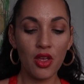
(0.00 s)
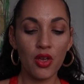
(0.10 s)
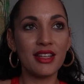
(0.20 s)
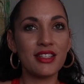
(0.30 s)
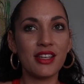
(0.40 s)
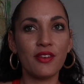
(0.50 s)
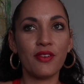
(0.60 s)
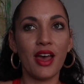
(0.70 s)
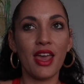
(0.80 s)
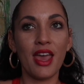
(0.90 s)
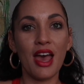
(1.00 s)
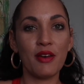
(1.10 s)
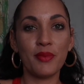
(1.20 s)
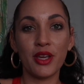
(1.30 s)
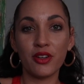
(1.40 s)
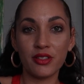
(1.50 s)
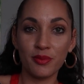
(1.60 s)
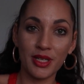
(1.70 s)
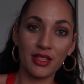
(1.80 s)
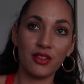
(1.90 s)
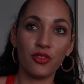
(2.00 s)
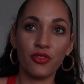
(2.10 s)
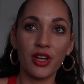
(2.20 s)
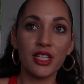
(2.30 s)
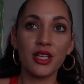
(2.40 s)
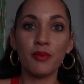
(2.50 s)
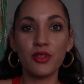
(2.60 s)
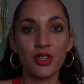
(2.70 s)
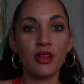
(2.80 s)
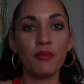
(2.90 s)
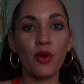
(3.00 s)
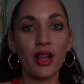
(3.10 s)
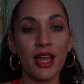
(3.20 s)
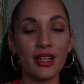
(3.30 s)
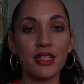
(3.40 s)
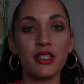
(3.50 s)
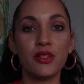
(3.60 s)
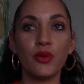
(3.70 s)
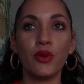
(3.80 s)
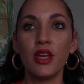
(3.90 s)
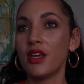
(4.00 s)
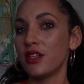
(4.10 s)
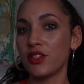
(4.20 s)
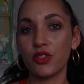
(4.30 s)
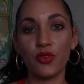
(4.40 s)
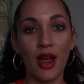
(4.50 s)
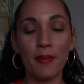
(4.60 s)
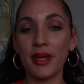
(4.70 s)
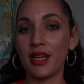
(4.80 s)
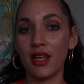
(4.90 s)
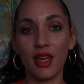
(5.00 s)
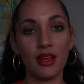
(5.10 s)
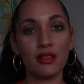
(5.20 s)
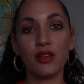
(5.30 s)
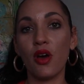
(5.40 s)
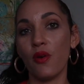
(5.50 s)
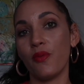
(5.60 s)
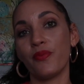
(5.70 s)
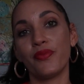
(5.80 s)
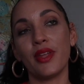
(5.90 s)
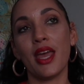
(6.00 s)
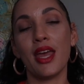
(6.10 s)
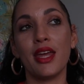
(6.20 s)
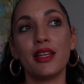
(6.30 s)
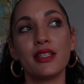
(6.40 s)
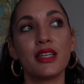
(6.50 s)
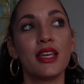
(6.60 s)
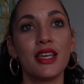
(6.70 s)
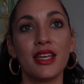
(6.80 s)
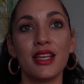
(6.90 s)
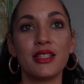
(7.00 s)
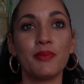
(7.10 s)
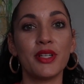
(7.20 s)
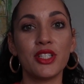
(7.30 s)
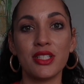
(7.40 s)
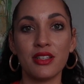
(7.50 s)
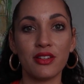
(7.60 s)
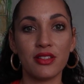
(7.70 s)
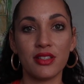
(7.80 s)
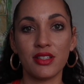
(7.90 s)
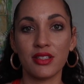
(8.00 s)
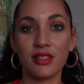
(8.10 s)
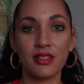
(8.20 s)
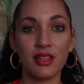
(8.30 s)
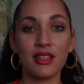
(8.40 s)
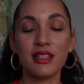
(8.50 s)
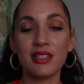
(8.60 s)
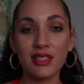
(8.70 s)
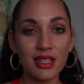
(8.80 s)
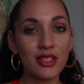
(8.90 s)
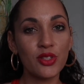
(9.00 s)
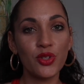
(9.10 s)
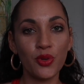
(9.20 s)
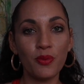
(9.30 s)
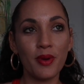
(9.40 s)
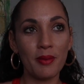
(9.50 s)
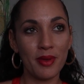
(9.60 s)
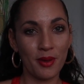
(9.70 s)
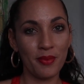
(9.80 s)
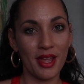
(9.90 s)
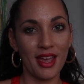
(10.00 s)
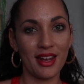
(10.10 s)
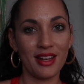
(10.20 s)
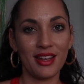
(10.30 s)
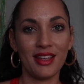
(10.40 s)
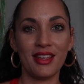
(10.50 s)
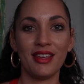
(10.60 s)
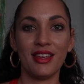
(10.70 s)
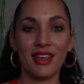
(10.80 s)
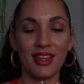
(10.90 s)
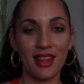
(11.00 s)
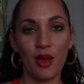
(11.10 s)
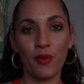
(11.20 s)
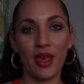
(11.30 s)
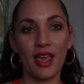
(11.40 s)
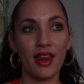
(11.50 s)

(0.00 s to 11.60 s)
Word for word: And if I have my cooked meal in the fridge, I'm usually more likely to just grab it and go. And it's much easier to just stick to my meal plan in that way.